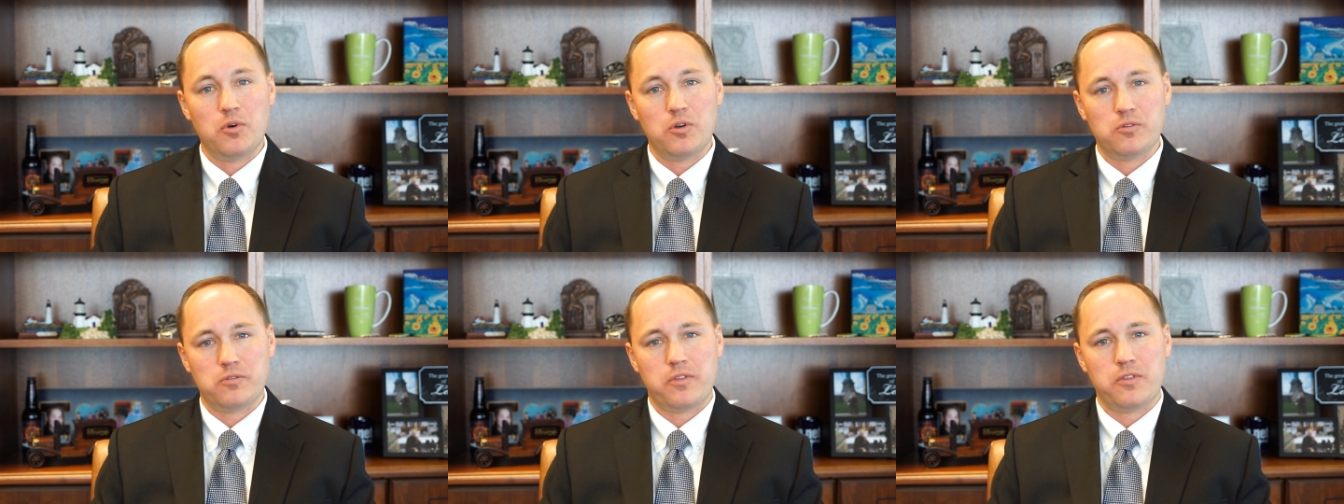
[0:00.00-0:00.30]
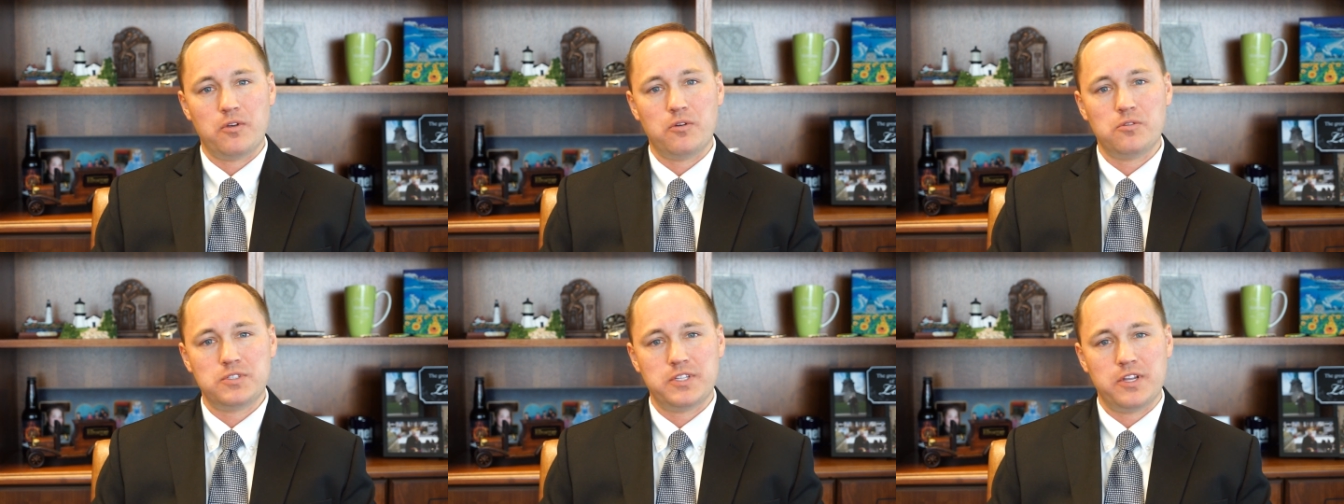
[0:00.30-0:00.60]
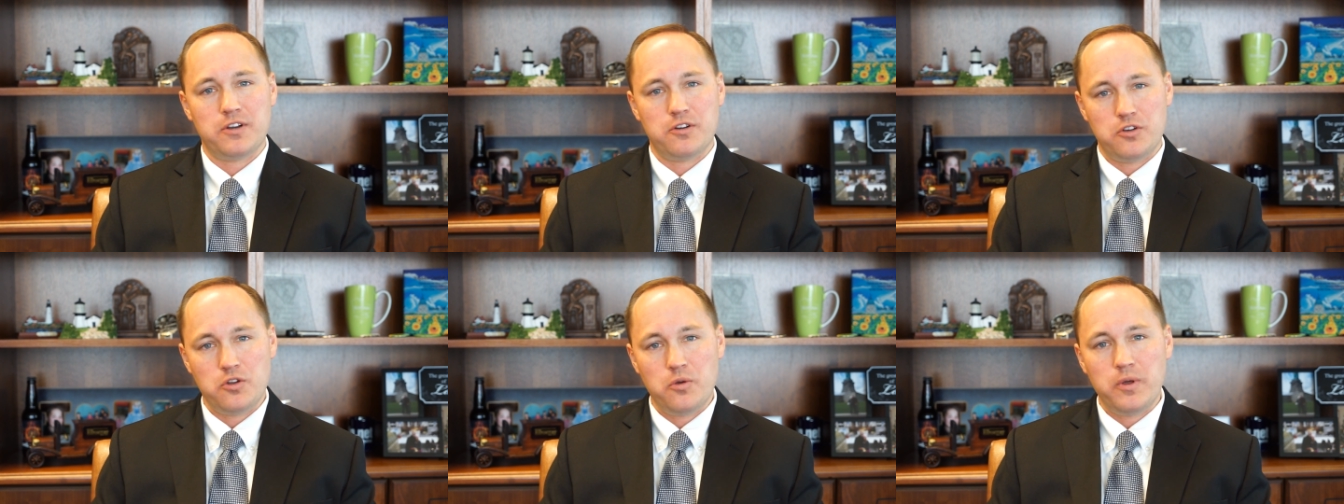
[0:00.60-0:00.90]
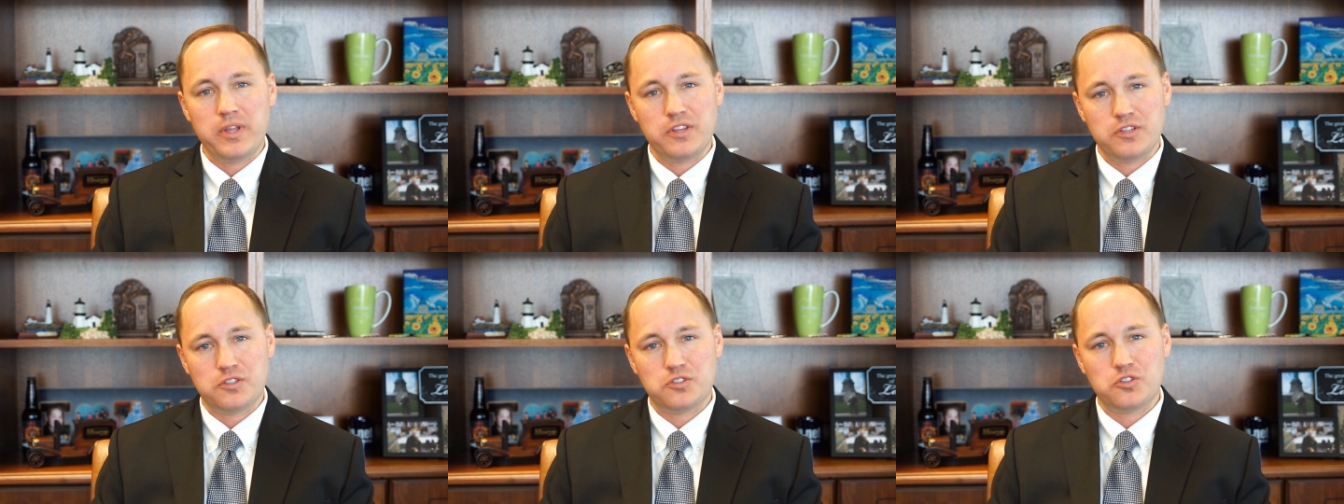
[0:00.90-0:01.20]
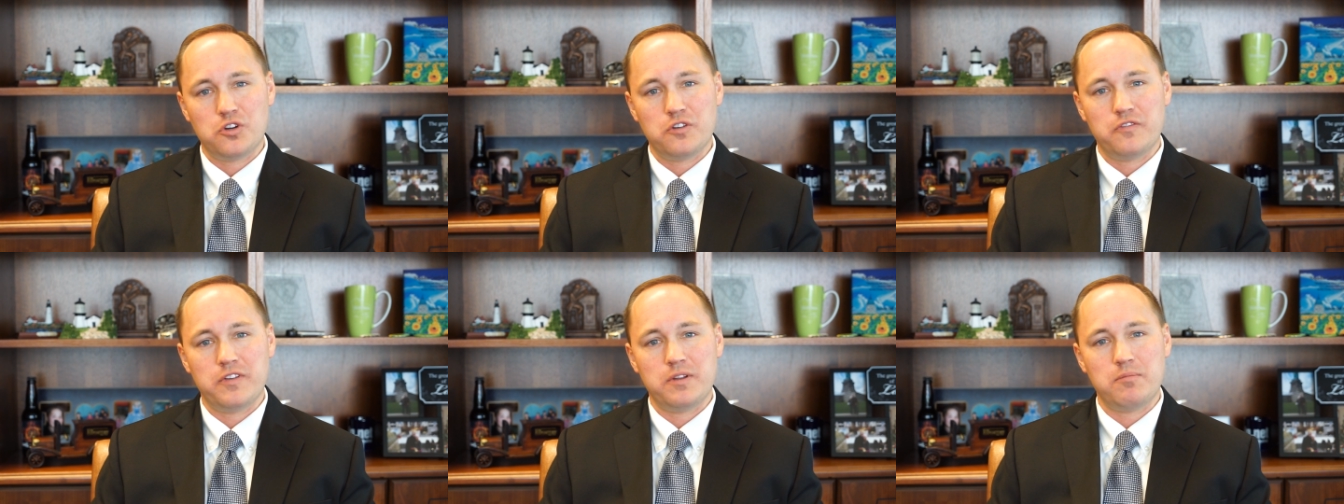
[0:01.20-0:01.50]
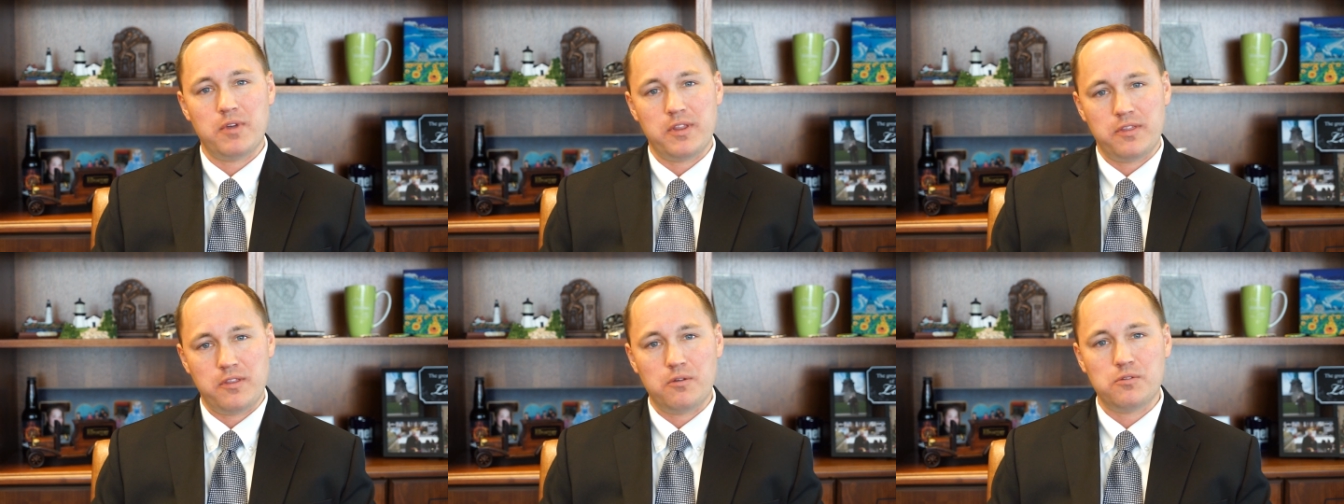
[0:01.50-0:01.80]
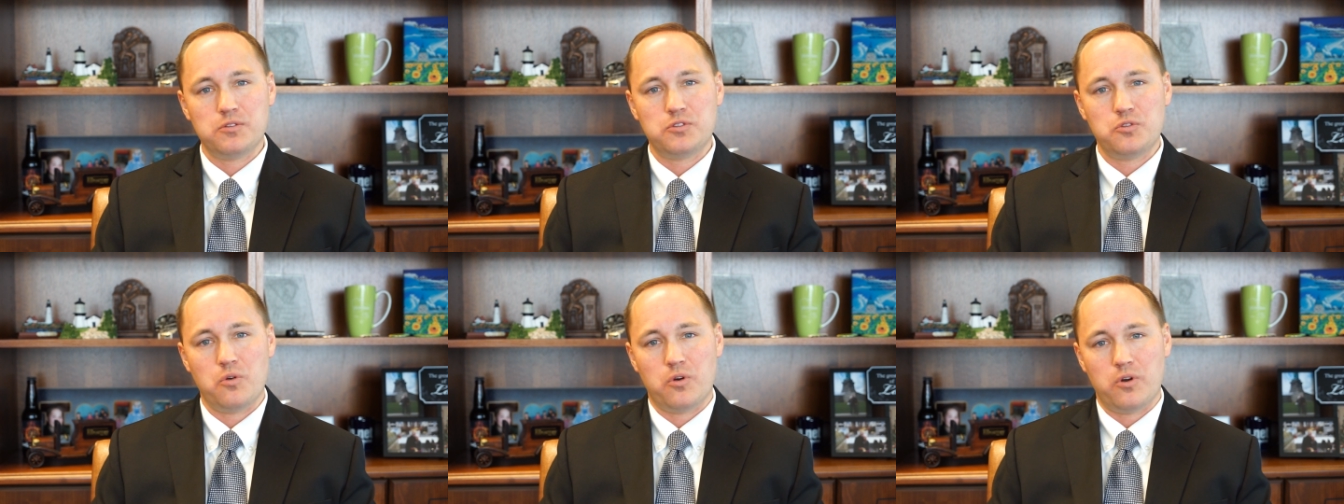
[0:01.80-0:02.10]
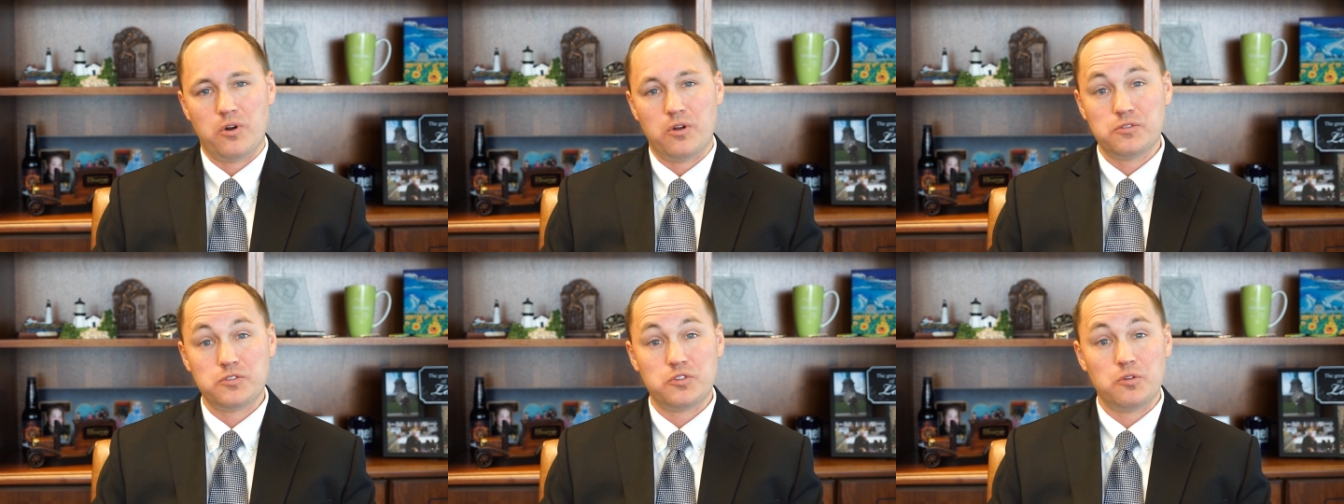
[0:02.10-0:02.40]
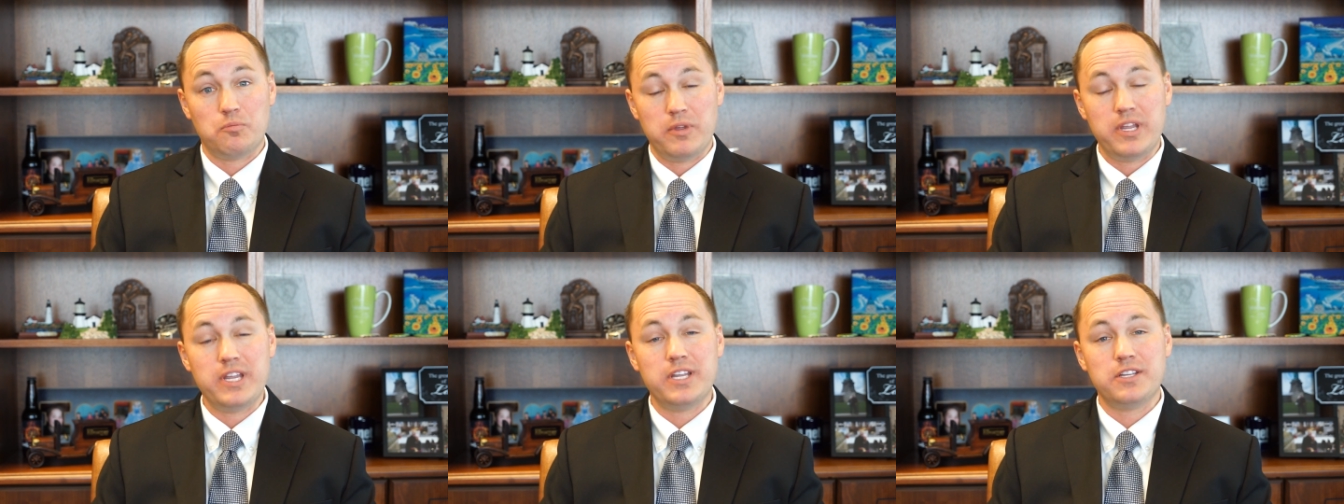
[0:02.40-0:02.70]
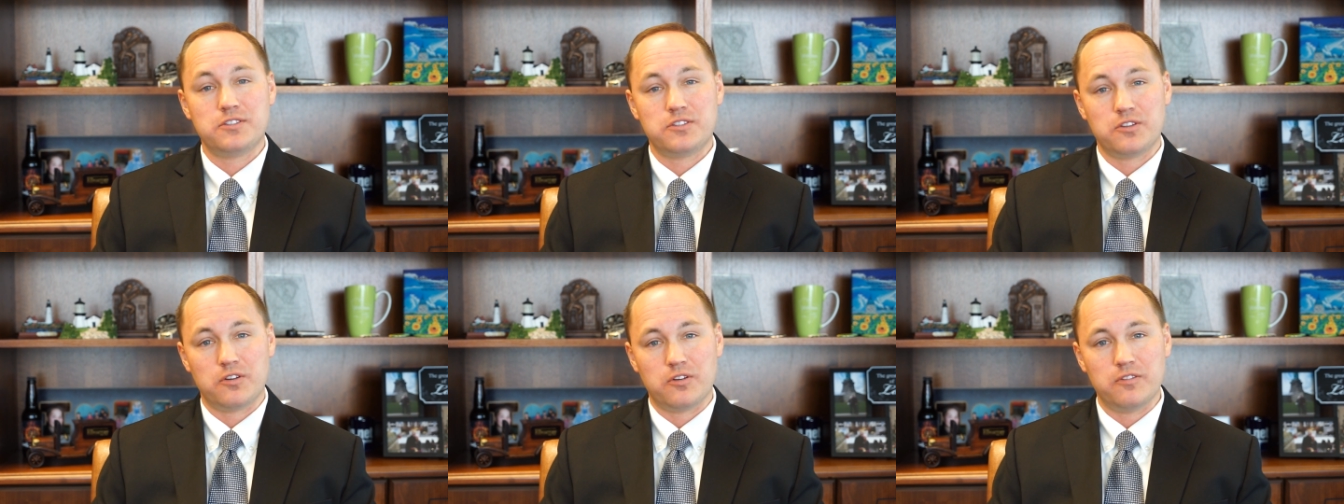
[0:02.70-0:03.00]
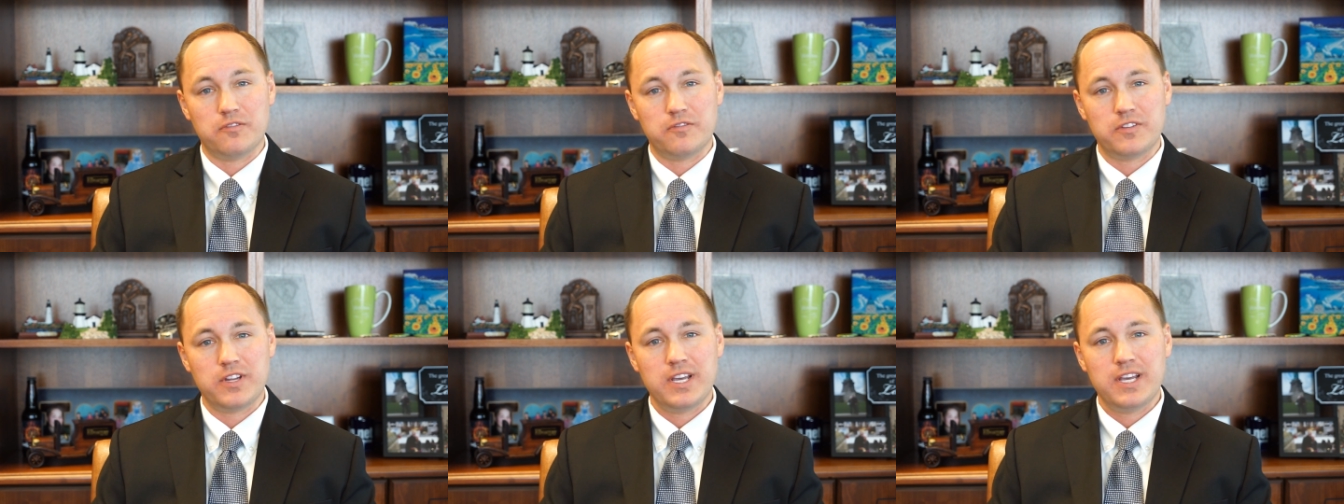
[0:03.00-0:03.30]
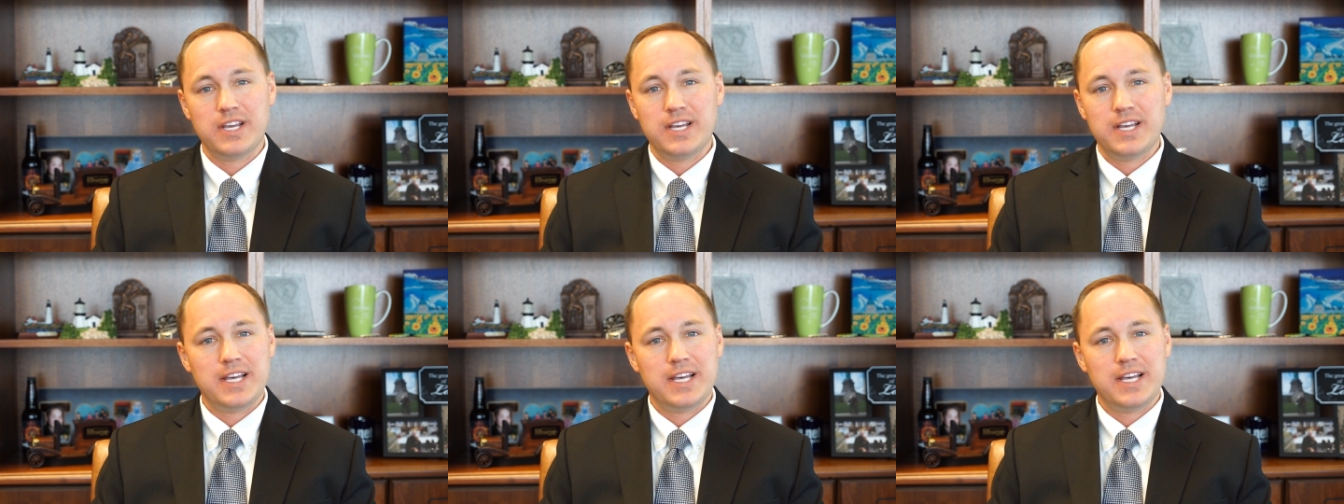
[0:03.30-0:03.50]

both those that are doing the serving but those who are also being served.